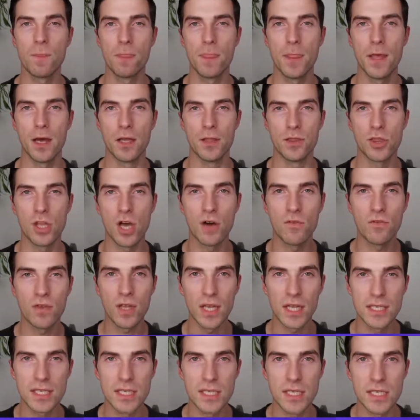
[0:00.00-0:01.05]
novel
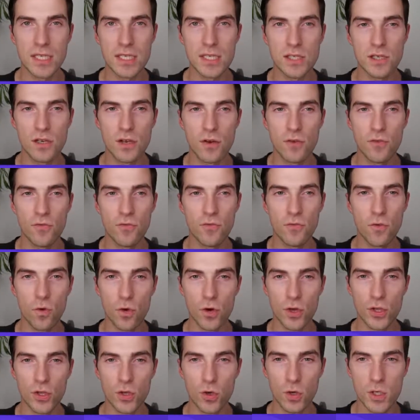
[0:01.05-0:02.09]
ideas for
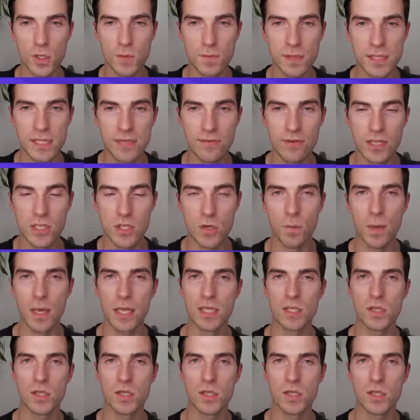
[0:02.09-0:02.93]
your specific domain.